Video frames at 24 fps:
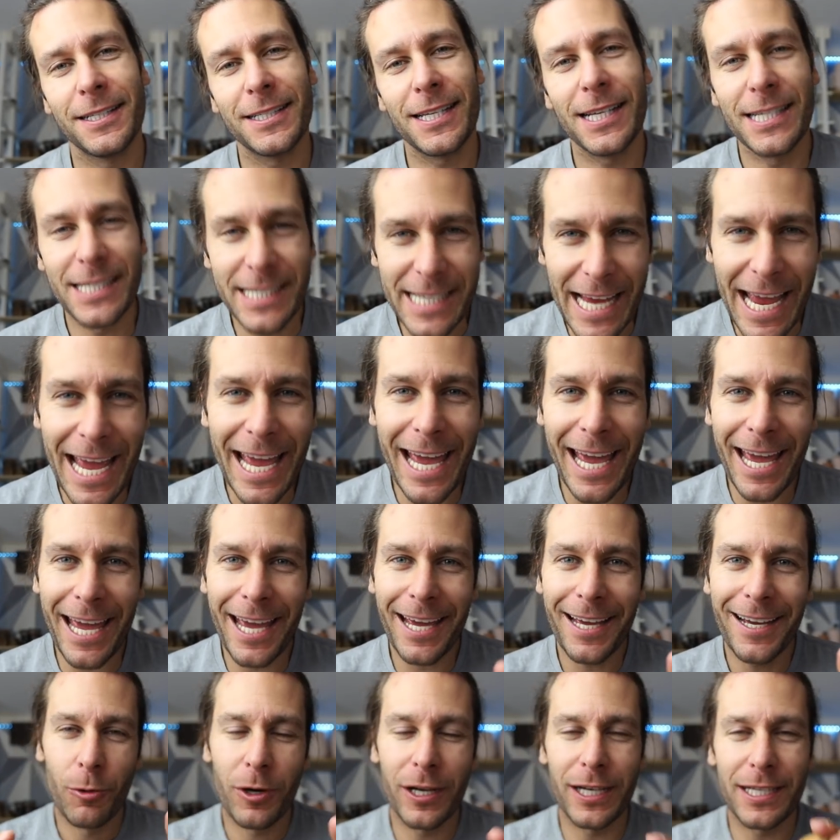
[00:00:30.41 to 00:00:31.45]

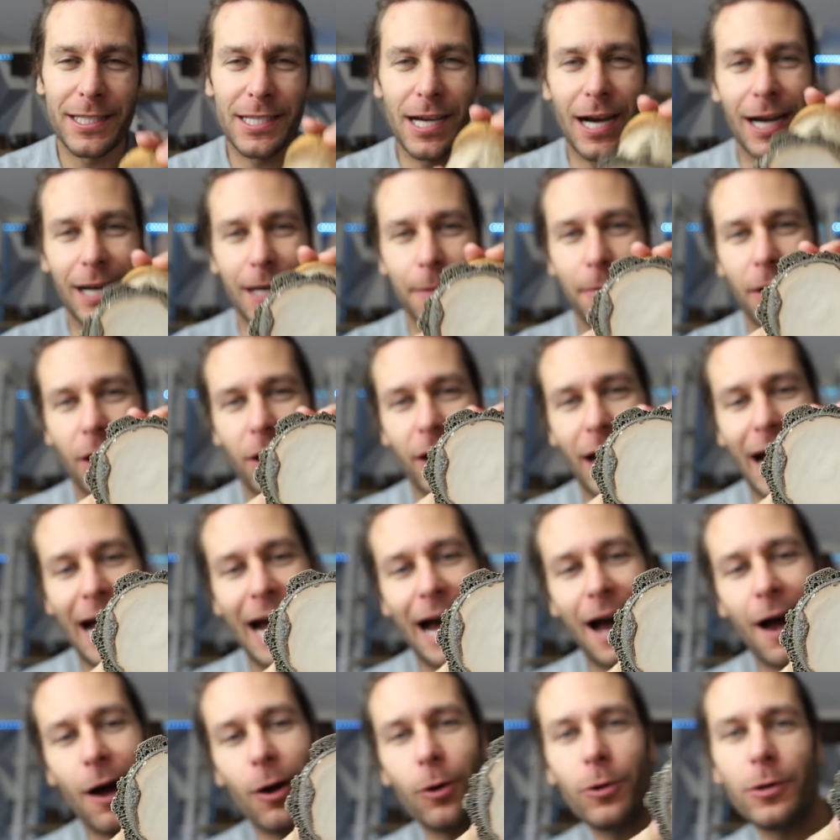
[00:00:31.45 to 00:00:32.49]
Today, we're gonna talk about
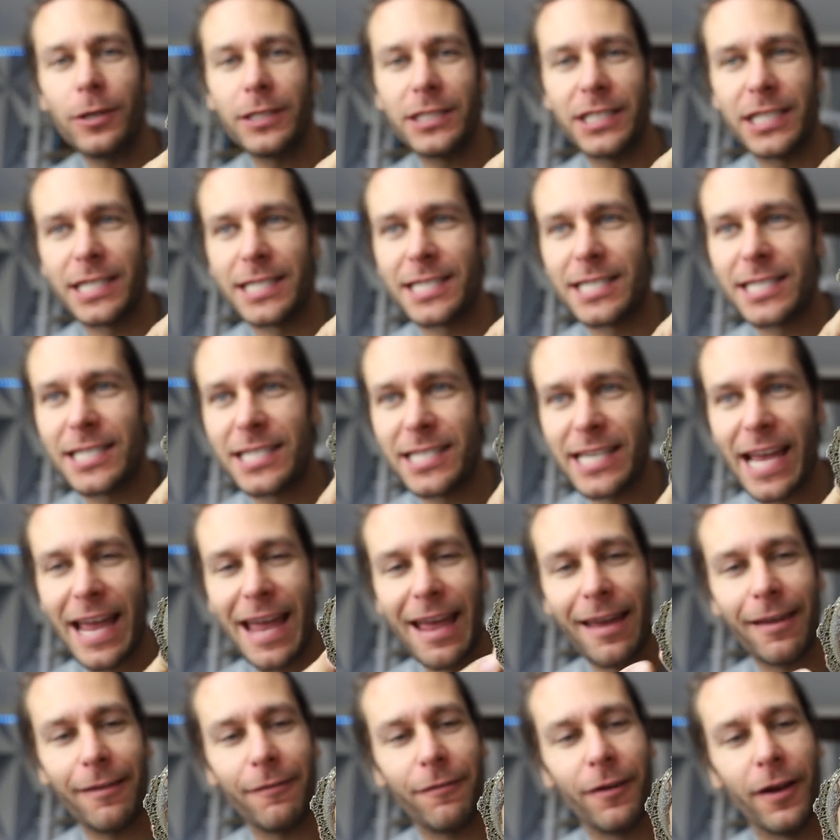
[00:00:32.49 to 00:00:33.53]
how to
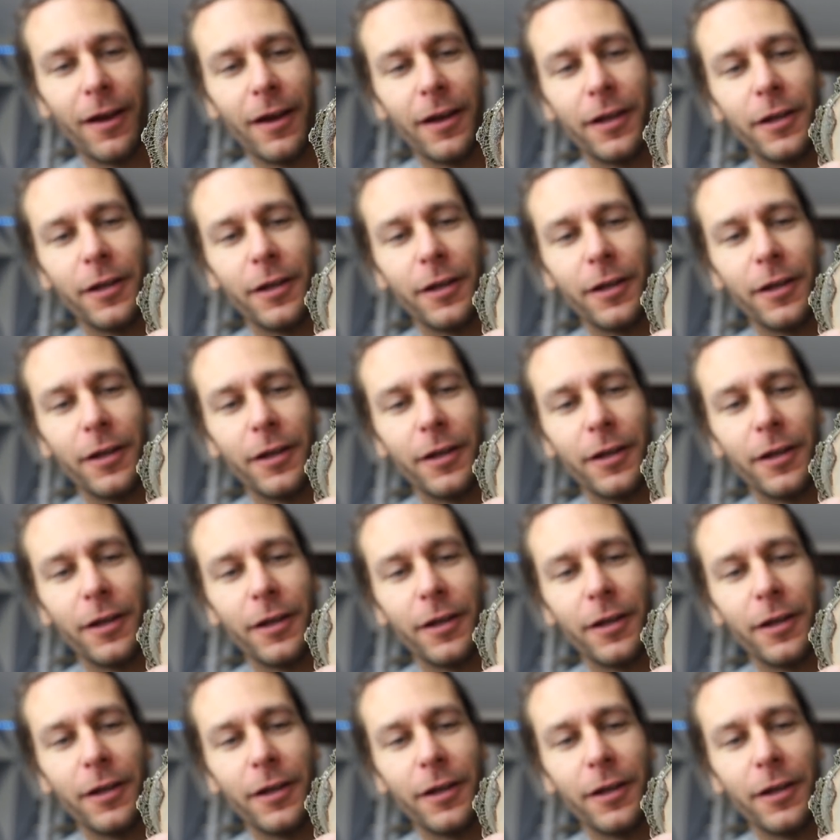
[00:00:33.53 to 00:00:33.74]
save